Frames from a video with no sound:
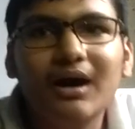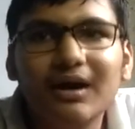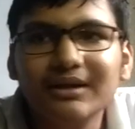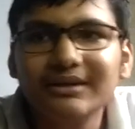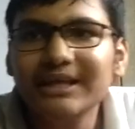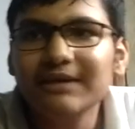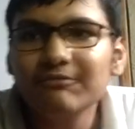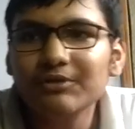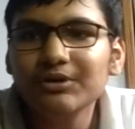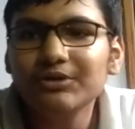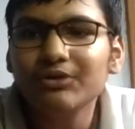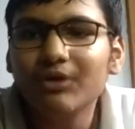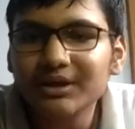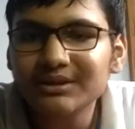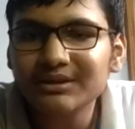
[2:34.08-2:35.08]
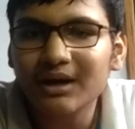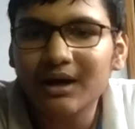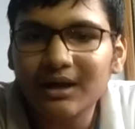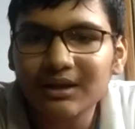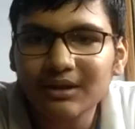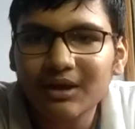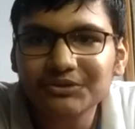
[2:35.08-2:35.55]
they were not
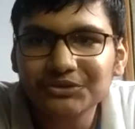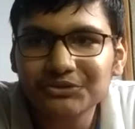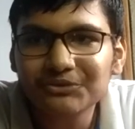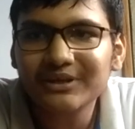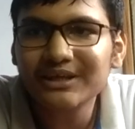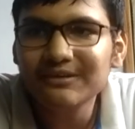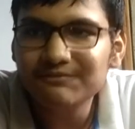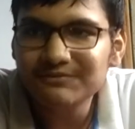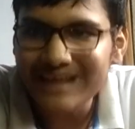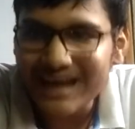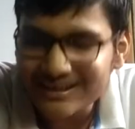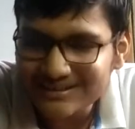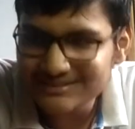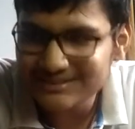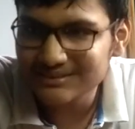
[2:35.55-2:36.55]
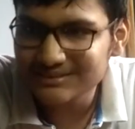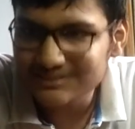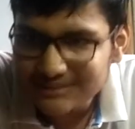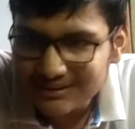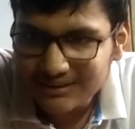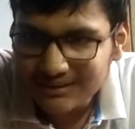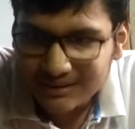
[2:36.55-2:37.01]
allowed to give taxes,
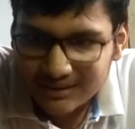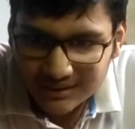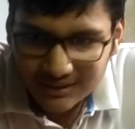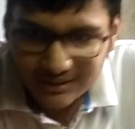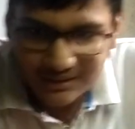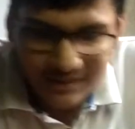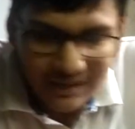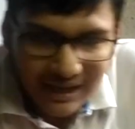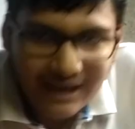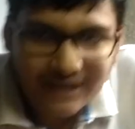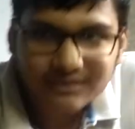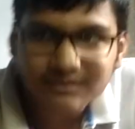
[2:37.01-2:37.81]
and